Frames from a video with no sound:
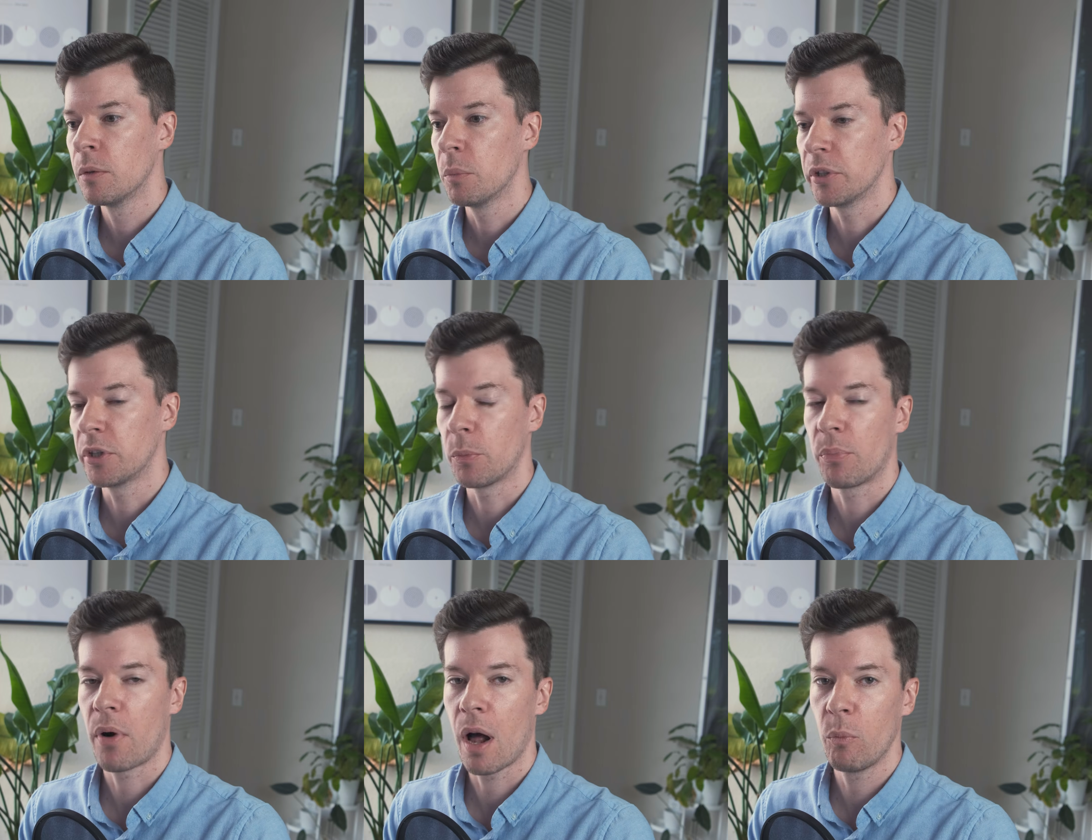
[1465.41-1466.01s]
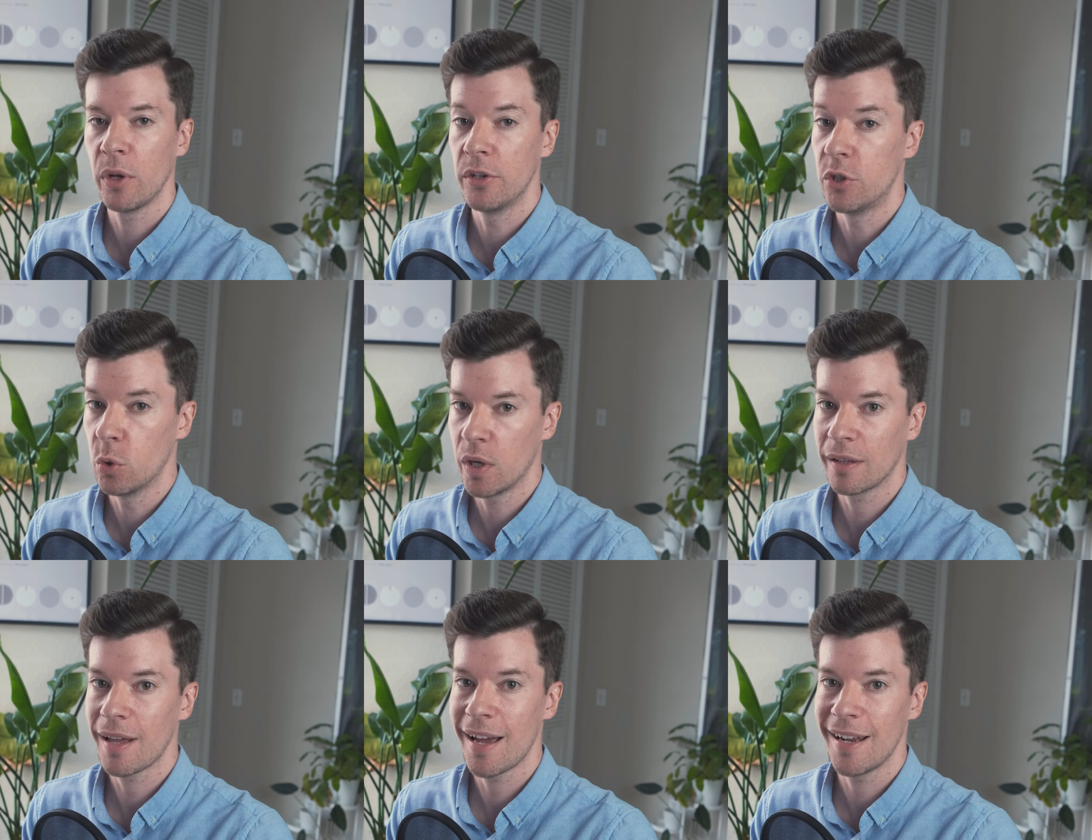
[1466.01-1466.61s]
But the problem with
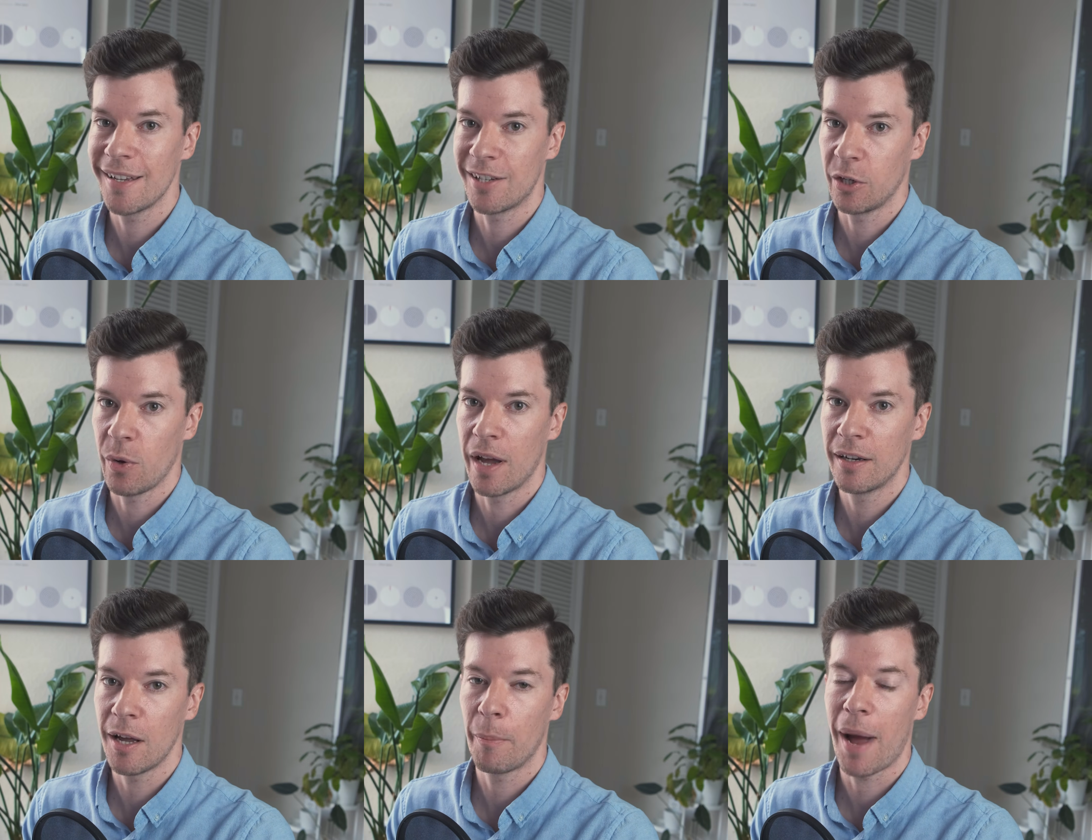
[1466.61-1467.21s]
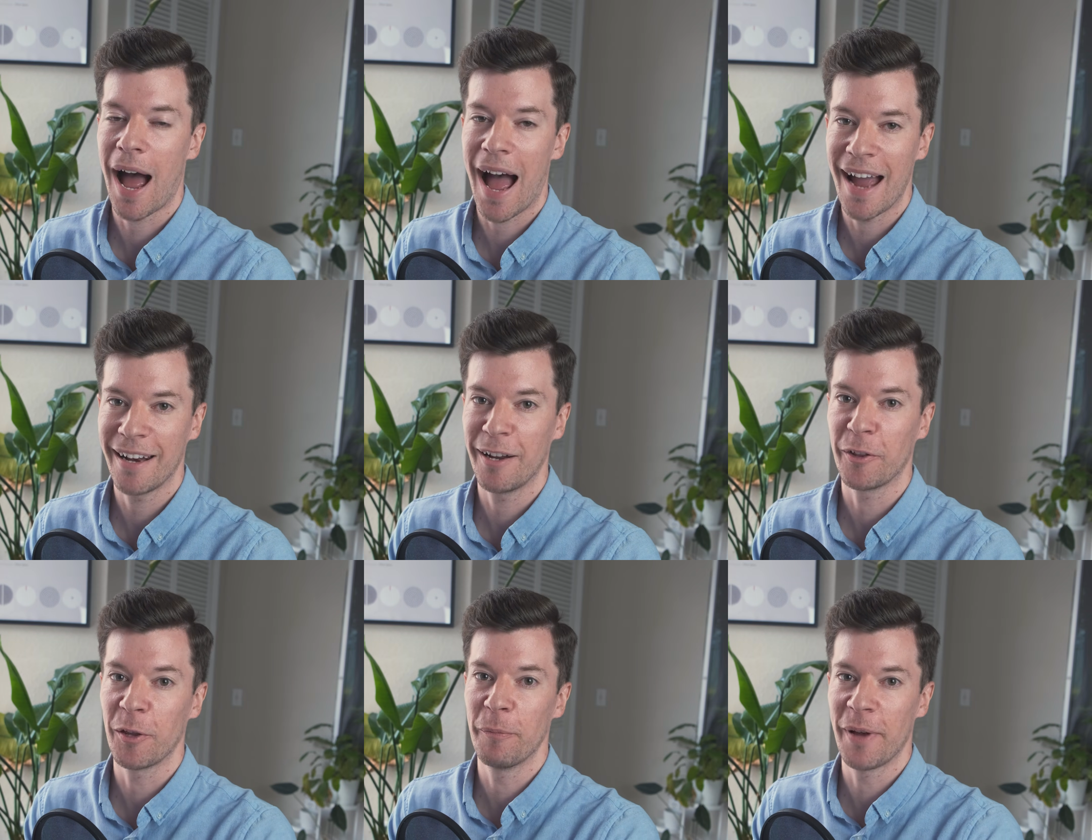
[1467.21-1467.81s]
doing that is that you end up
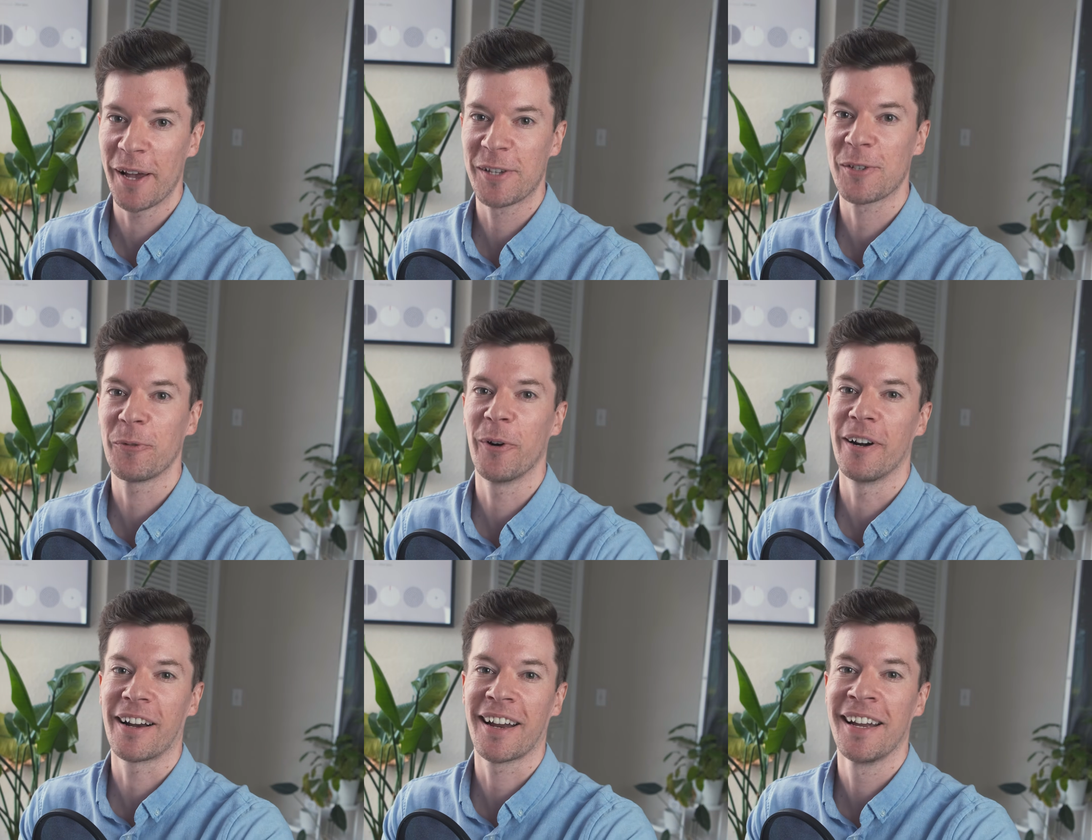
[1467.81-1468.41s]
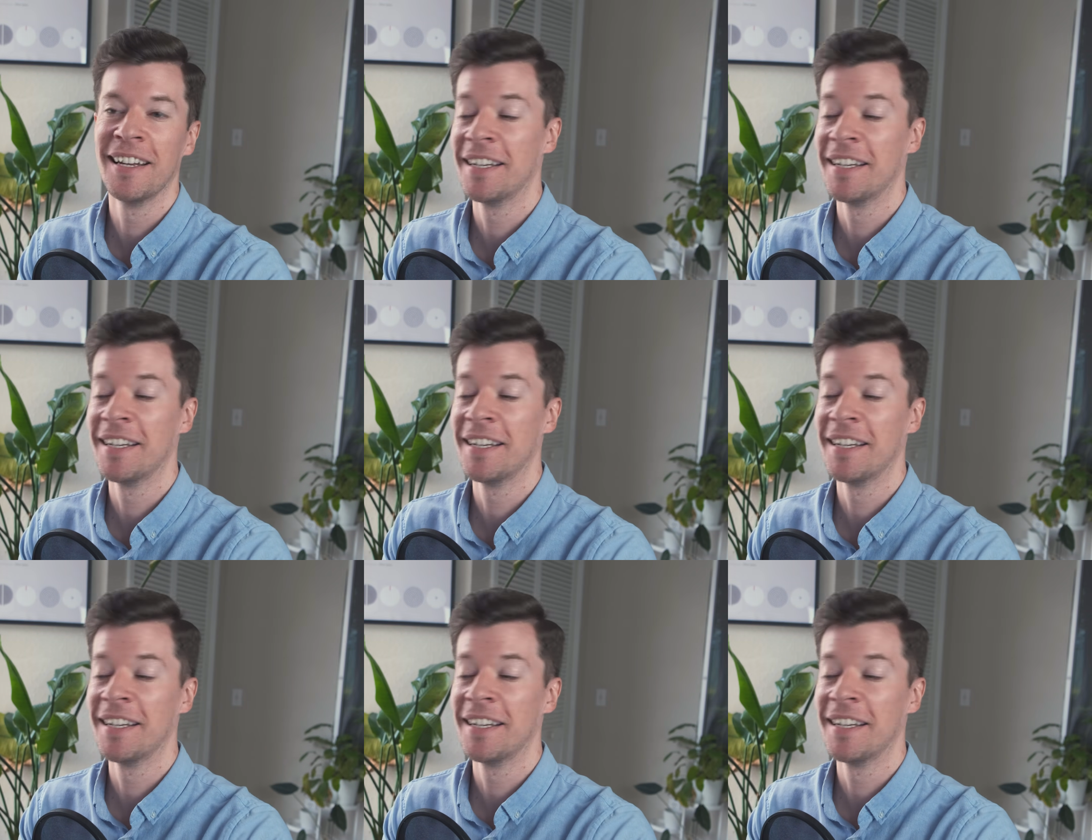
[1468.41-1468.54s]
hiding the best work